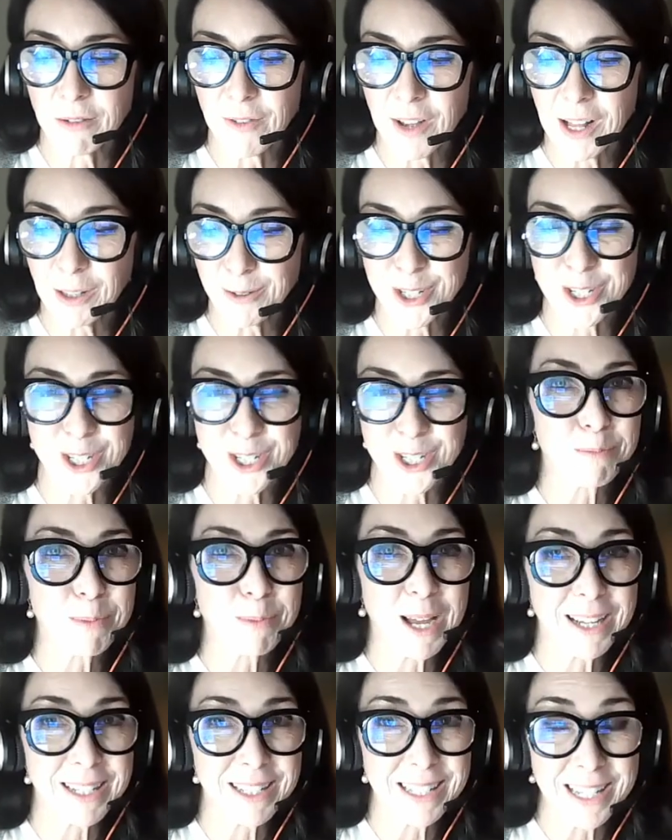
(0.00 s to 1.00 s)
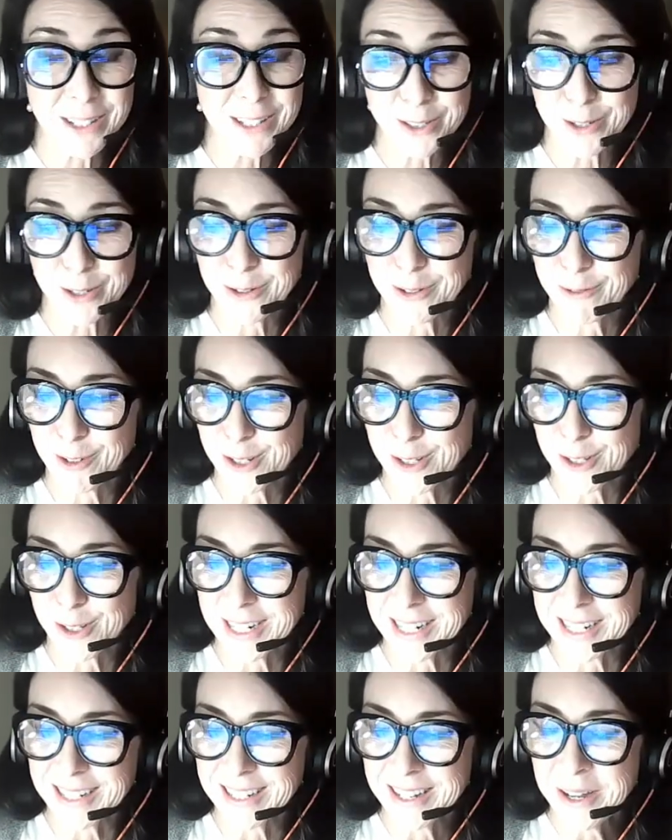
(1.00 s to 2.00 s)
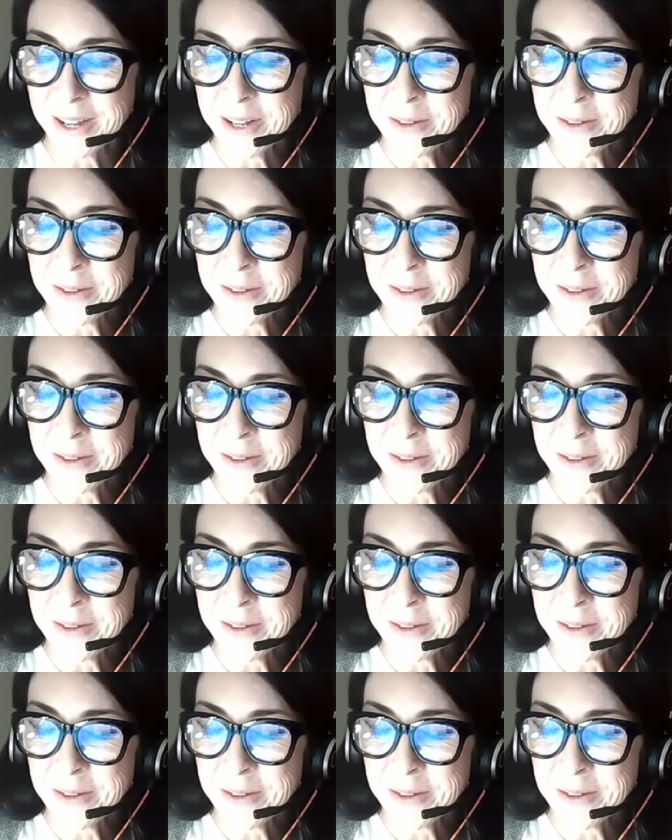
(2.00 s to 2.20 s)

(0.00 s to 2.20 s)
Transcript: fellowship at Yale University.